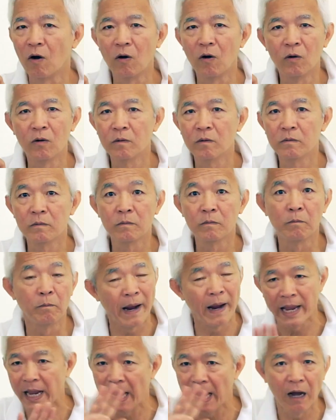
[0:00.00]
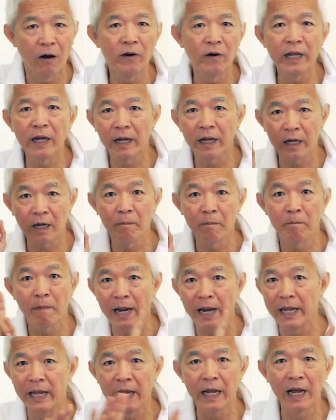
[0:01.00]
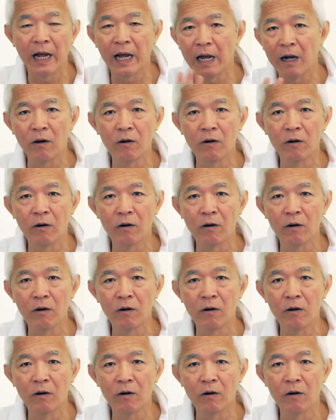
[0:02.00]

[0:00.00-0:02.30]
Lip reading: Now, I know that many people won't like this answer,